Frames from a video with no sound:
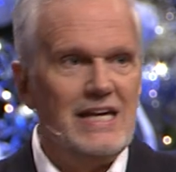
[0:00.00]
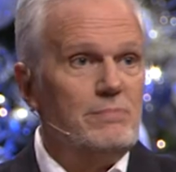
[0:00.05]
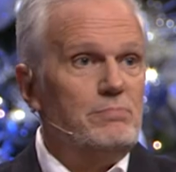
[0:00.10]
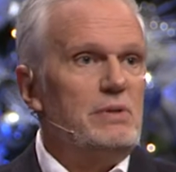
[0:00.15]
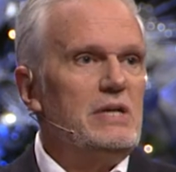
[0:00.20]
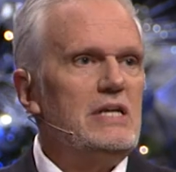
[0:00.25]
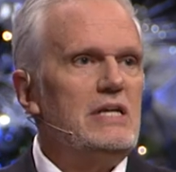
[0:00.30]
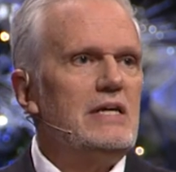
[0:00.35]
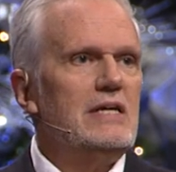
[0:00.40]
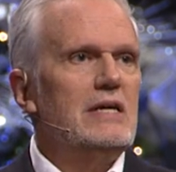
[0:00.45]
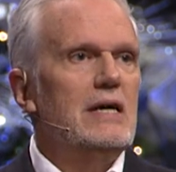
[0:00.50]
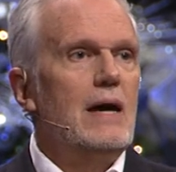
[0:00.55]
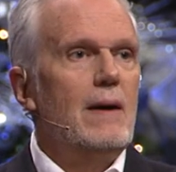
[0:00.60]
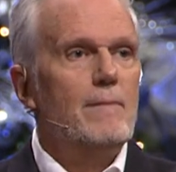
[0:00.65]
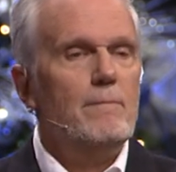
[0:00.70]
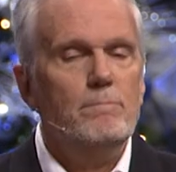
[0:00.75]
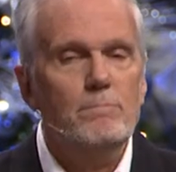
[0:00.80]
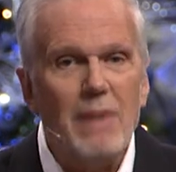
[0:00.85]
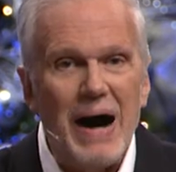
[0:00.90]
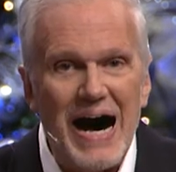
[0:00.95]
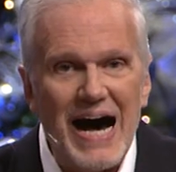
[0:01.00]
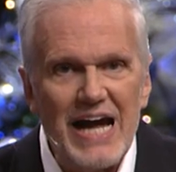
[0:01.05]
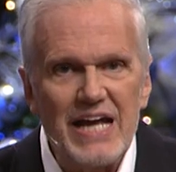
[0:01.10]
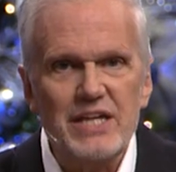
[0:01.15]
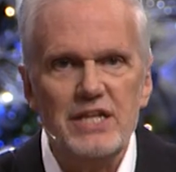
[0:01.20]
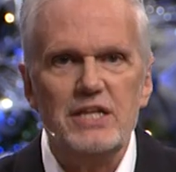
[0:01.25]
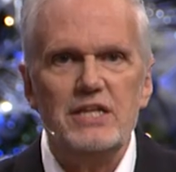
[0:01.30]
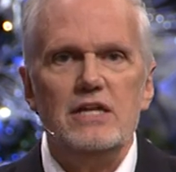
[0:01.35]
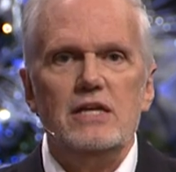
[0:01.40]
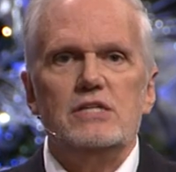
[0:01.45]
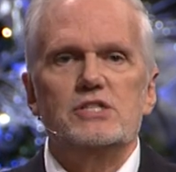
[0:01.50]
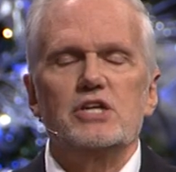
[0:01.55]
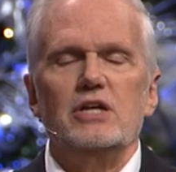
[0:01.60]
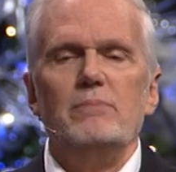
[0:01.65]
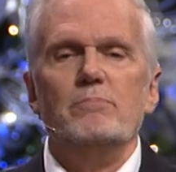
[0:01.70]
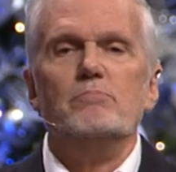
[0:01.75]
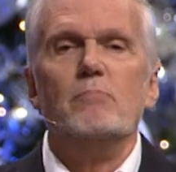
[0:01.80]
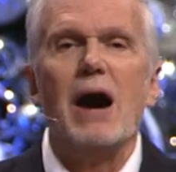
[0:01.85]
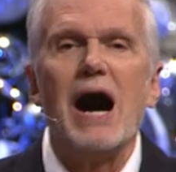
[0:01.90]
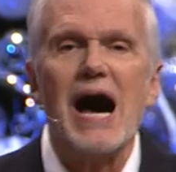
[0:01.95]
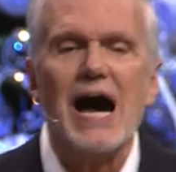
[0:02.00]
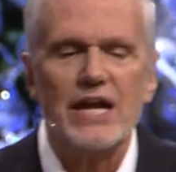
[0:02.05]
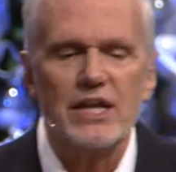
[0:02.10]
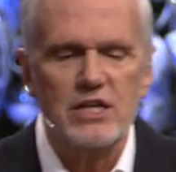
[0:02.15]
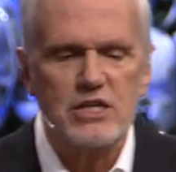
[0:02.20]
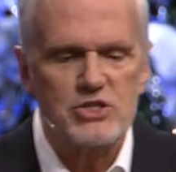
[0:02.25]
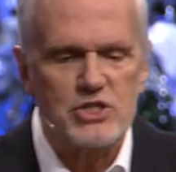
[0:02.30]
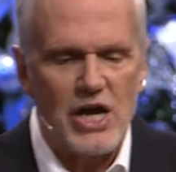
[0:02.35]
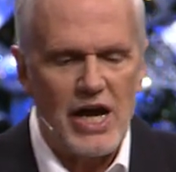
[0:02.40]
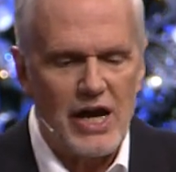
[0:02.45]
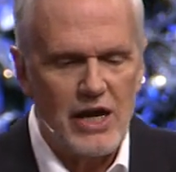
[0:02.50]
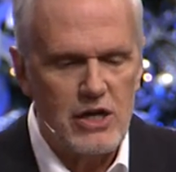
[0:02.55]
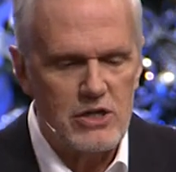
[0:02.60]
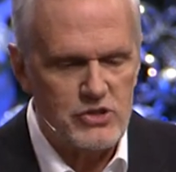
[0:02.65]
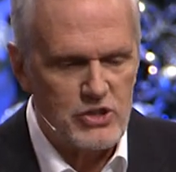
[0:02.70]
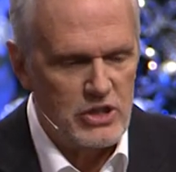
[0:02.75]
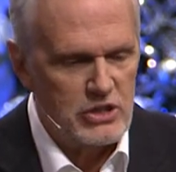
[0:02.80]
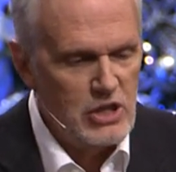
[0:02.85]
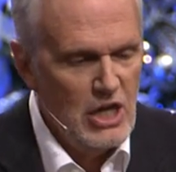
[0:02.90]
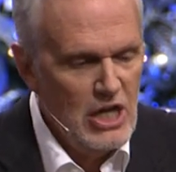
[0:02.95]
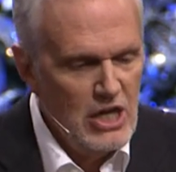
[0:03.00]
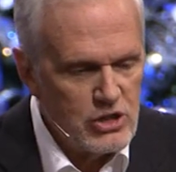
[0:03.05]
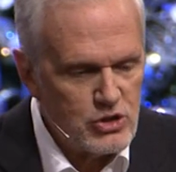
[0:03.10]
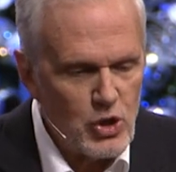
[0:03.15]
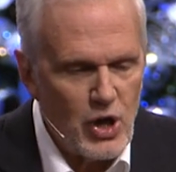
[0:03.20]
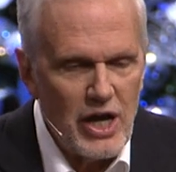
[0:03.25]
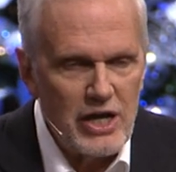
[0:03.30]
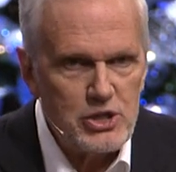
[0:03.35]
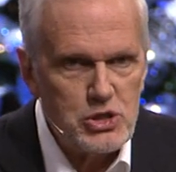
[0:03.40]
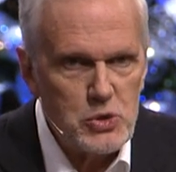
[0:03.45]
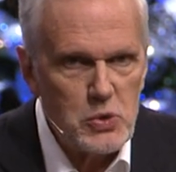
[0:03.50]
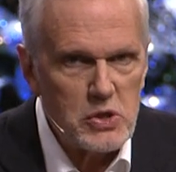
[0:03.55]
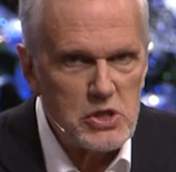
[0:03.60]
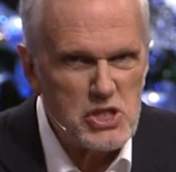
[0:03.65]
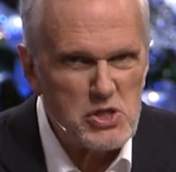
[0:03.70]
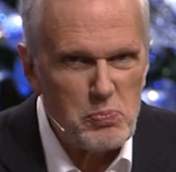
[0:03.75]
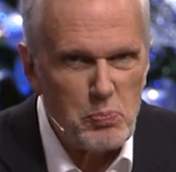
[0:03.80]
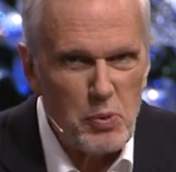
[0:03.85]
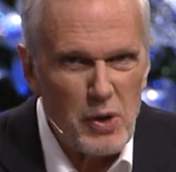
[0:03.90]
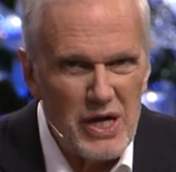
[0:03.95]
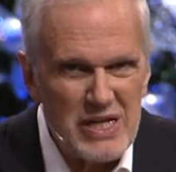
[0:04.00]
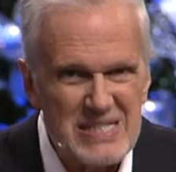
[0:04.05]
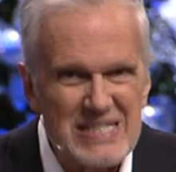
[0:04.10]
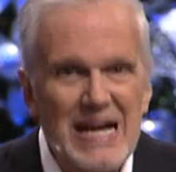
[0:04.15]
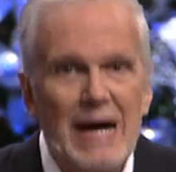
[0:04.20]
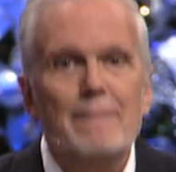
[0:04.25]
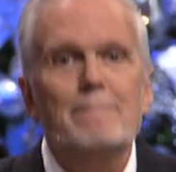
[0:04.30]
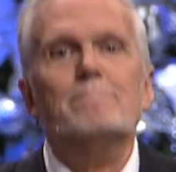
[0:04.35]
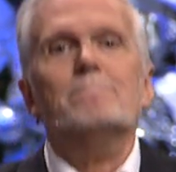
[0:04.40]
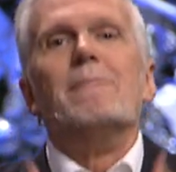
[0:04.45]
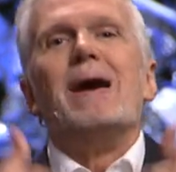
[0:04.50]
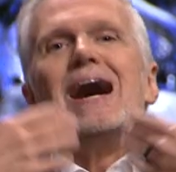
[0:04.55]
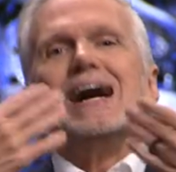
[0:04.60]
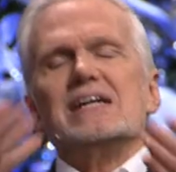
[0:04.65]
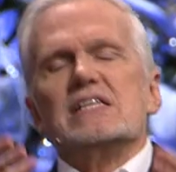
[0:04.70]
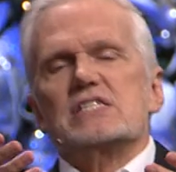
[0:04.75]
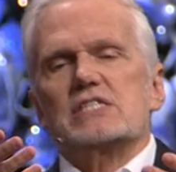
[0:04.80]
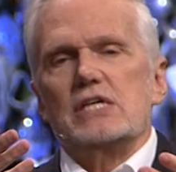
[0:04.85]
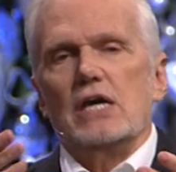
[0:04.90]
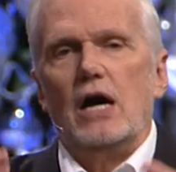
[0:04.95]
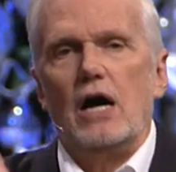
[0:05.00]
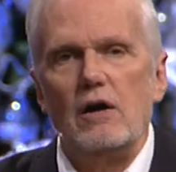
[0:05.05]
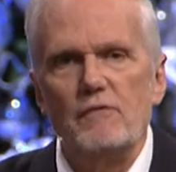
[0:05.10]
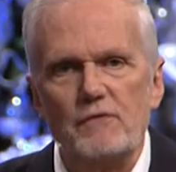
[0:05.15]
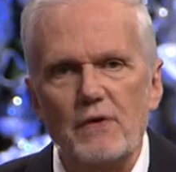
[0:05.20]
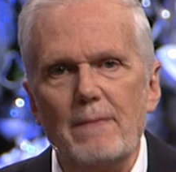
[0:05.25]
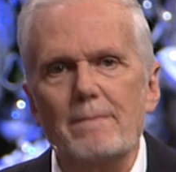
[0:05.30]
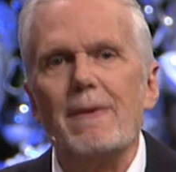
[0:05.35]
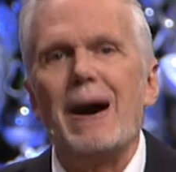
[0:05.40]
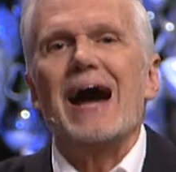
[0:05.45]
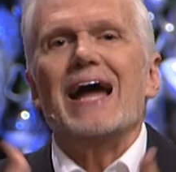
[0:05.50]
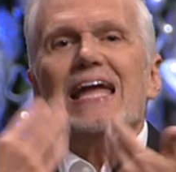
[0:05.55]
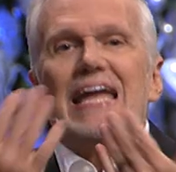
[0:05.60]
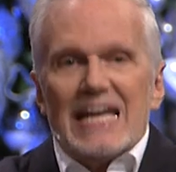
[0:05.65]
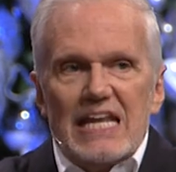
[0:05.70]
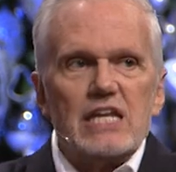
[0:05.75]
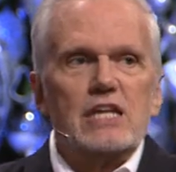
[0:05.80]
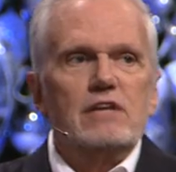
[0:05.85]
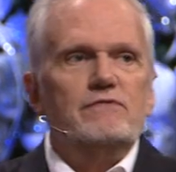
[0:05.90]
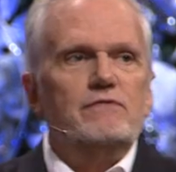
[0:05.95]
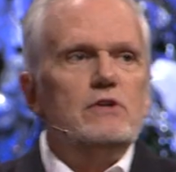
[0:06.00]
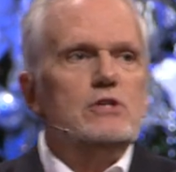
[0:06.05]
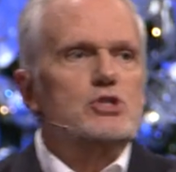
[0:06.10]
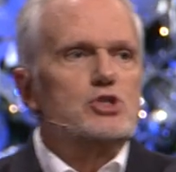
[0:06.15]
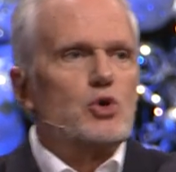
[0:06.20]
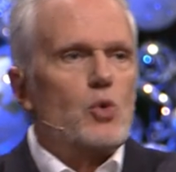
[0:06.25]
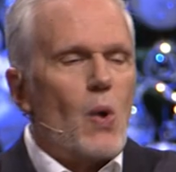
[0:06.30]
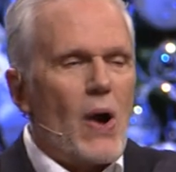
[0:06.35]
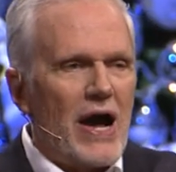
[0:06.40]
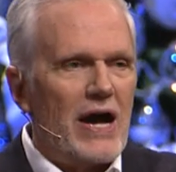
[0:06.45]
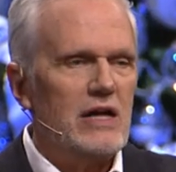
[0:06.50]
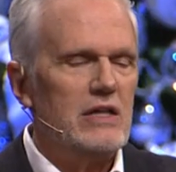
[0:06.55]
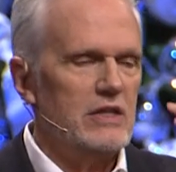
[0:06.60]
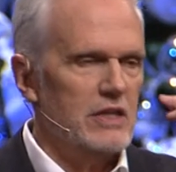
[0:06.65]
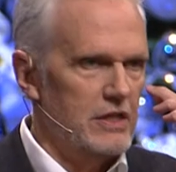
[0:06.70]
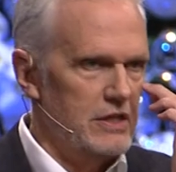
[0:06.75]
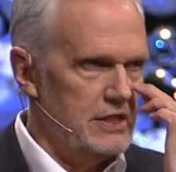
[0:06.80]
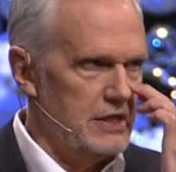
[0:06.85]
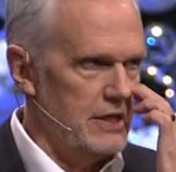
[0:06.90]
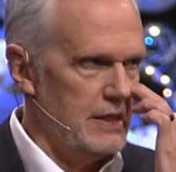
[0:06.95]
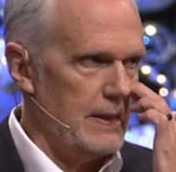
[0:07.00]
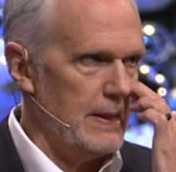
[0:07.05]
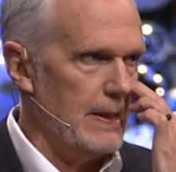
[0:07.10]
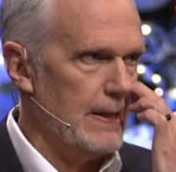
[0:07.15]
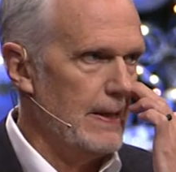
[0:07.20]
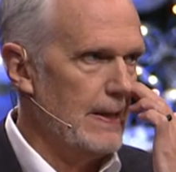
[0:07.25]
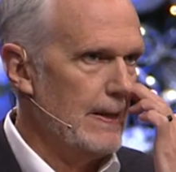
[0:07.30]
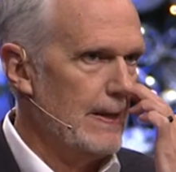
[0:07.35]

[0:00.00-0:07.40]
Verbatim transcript: and meeting my needs and my desires and trying to express myself and my individuality.